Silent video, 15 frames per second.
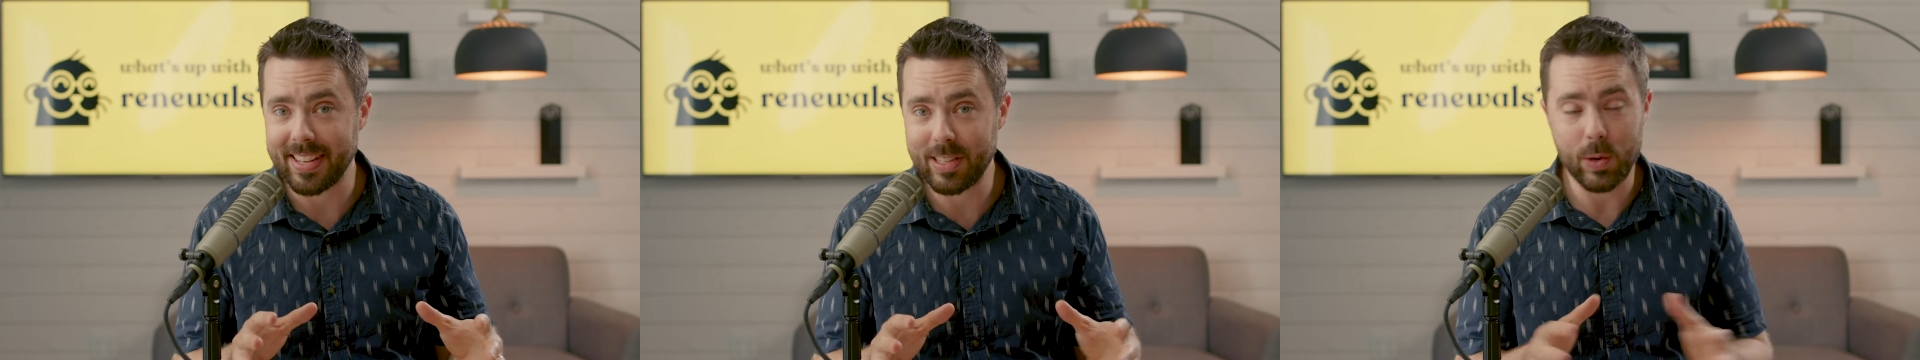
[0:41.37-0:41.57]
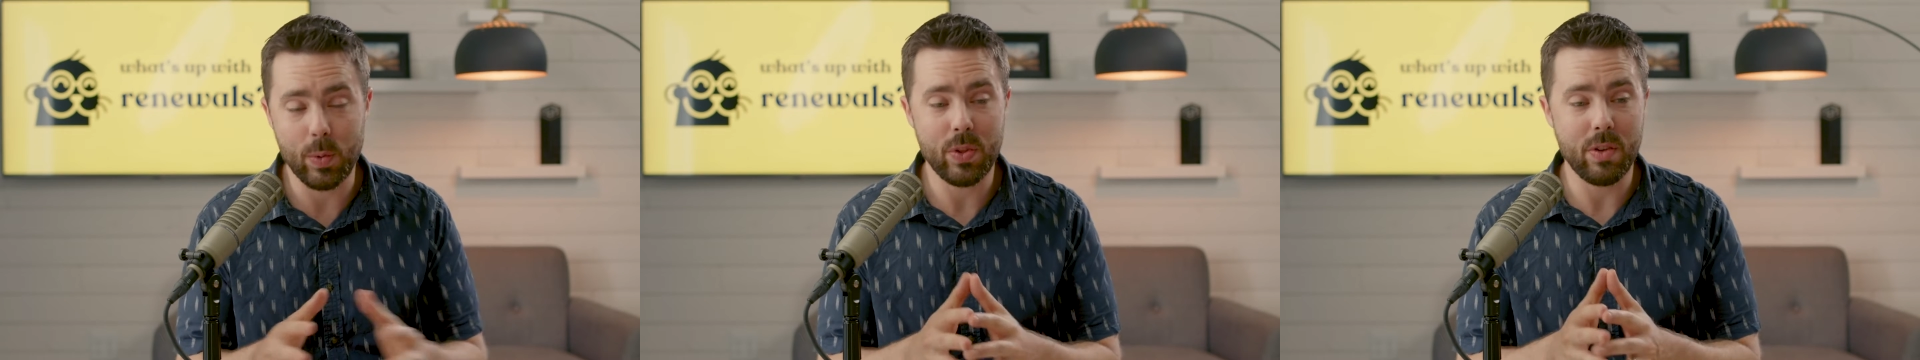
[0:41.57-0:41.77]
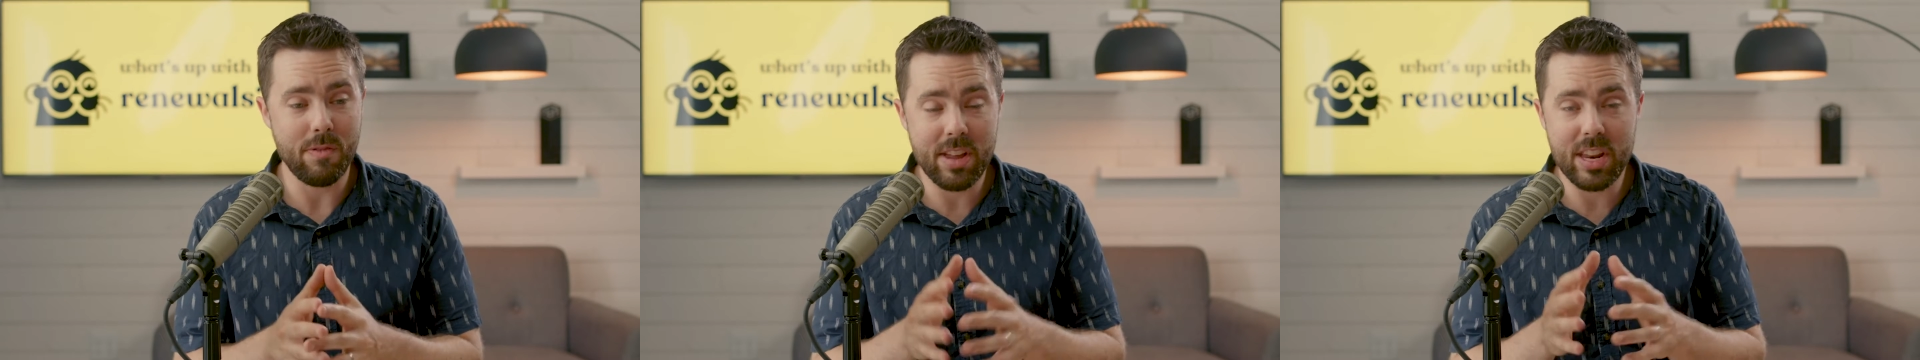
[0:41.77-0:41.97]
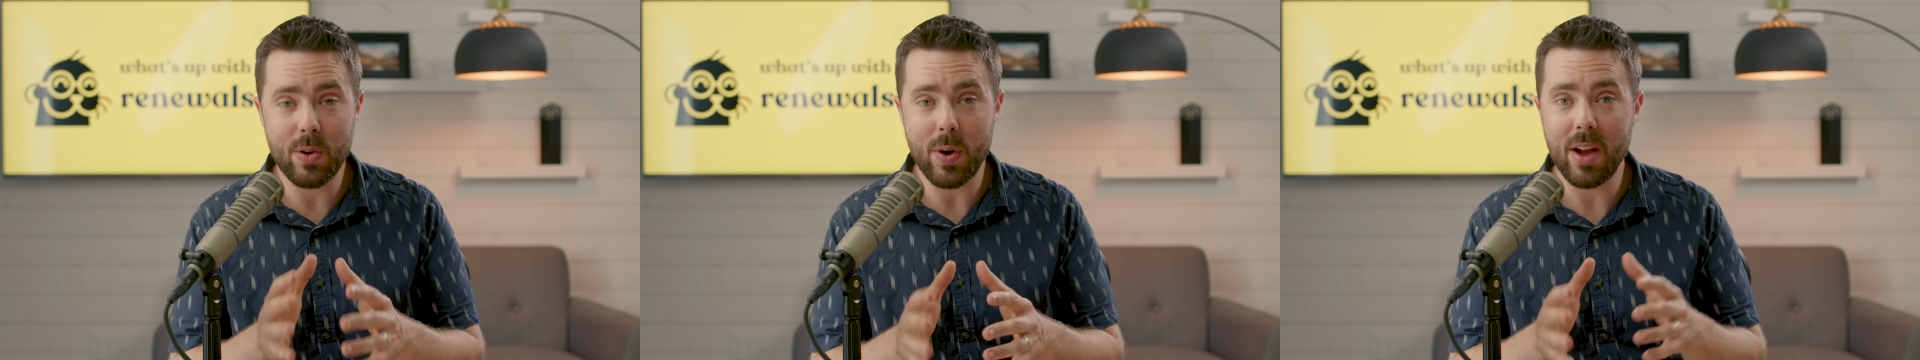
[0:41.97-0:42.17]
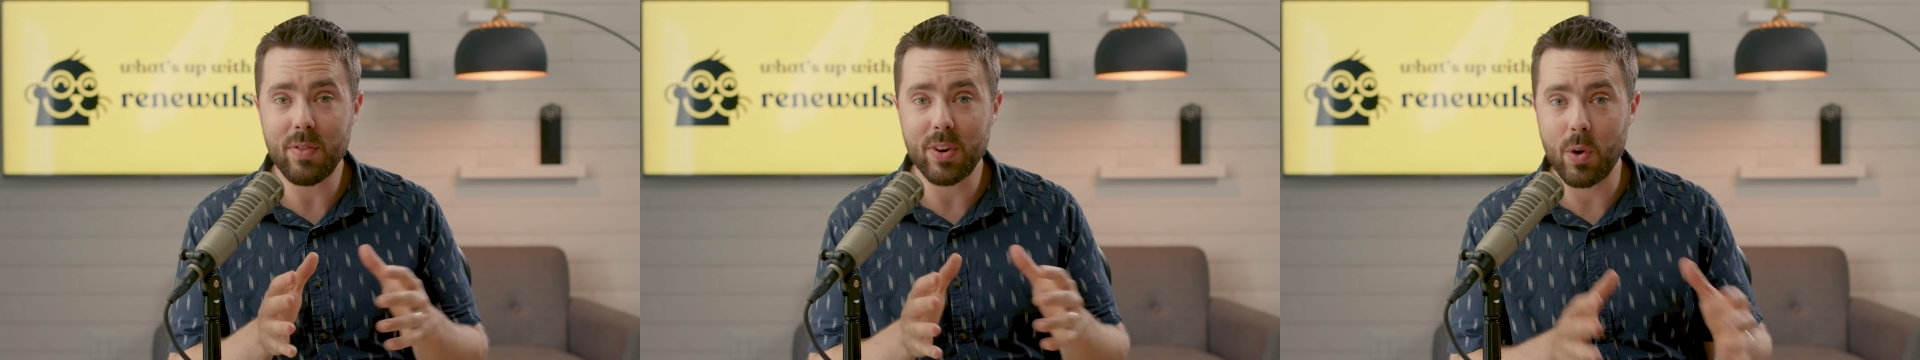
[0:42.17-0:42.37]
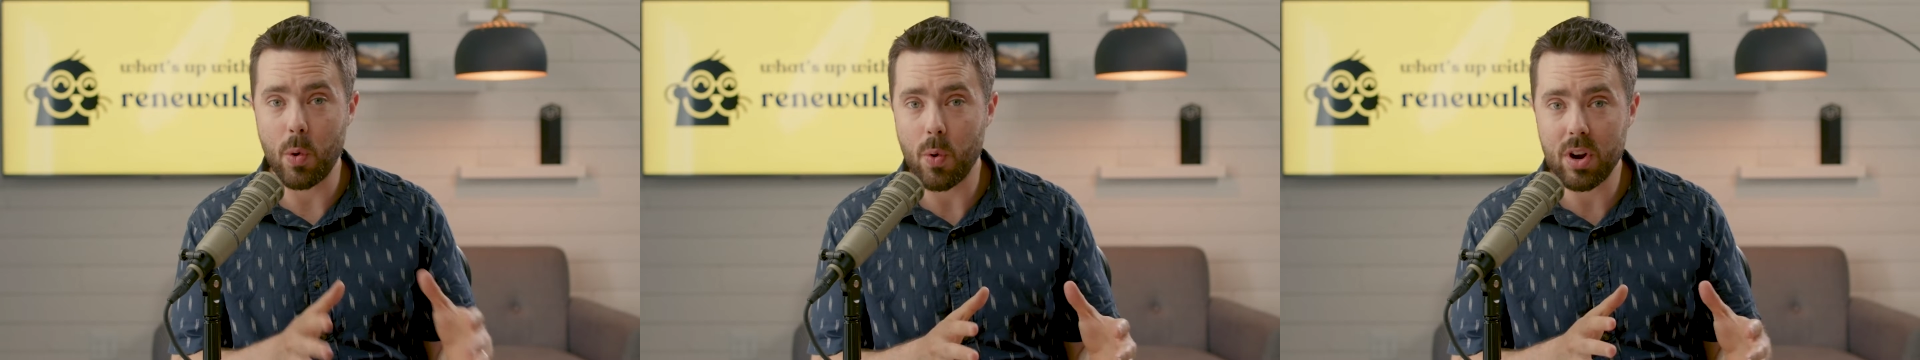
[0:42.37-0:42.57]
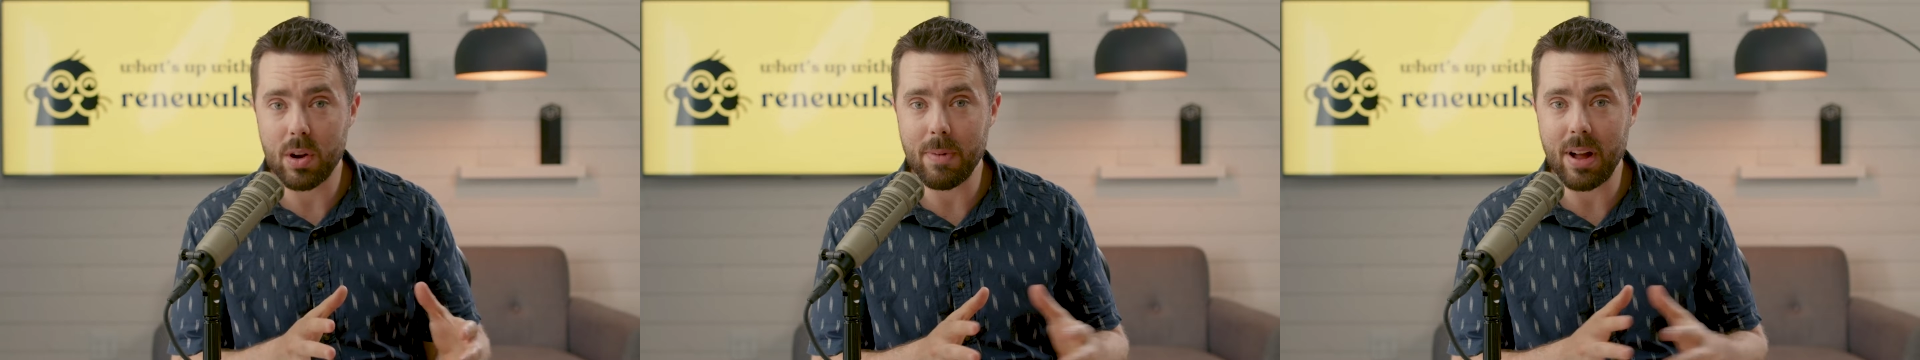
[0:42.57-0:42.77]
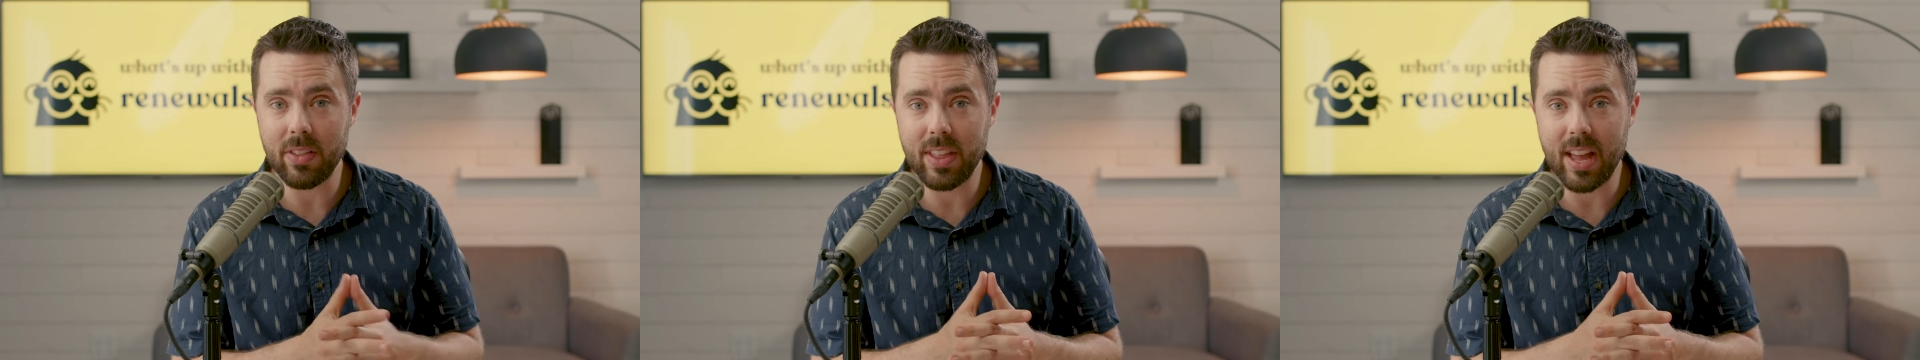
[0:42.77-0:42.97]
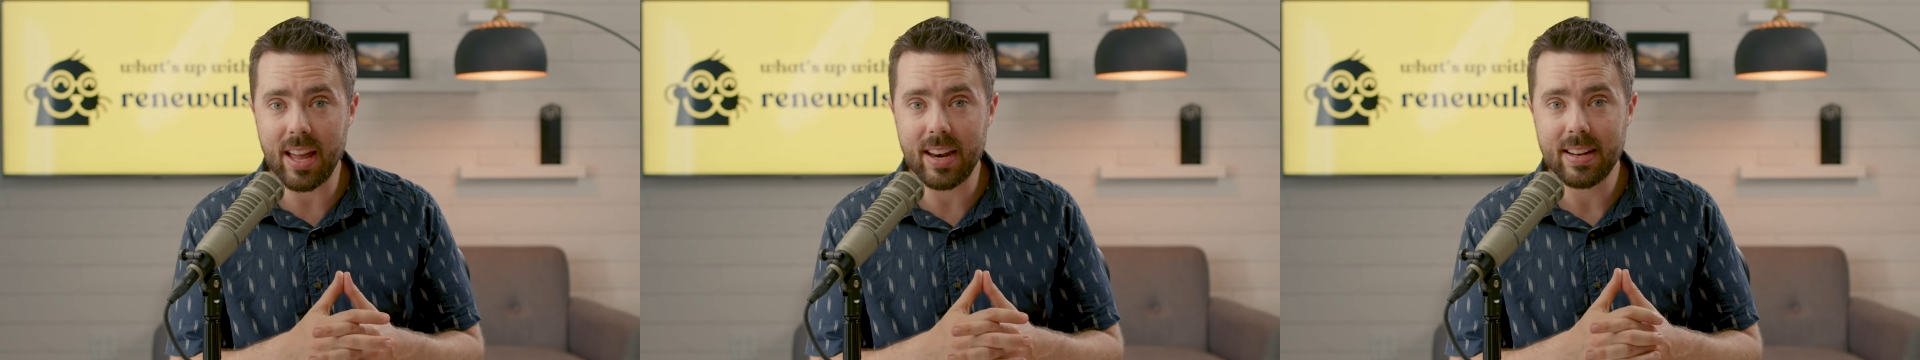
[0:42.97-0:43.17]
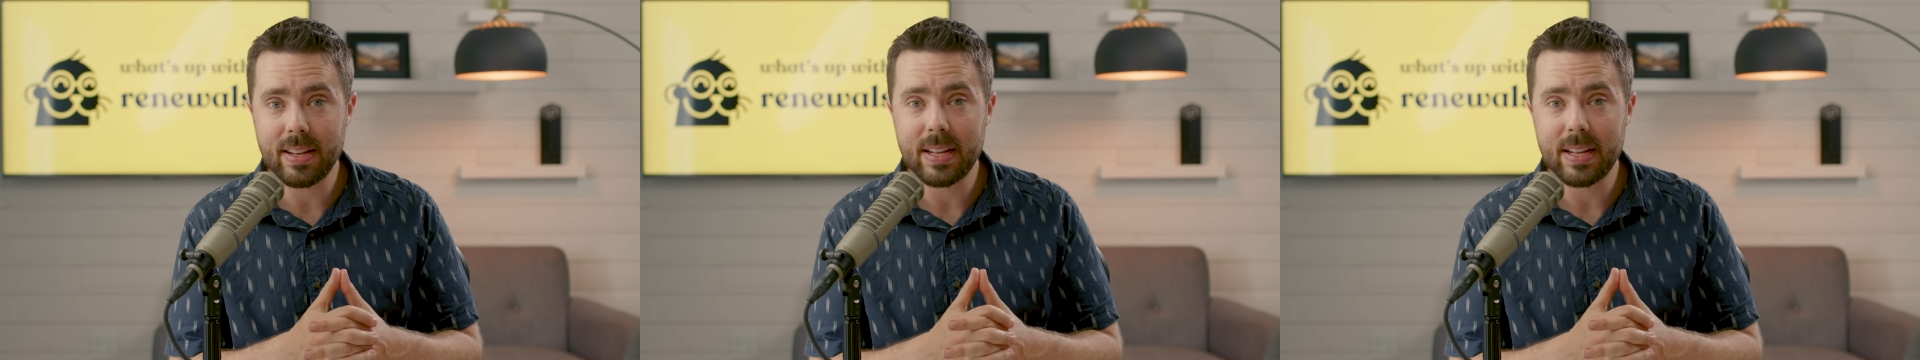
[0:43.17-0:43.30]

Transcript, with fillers: So the video I recorded about that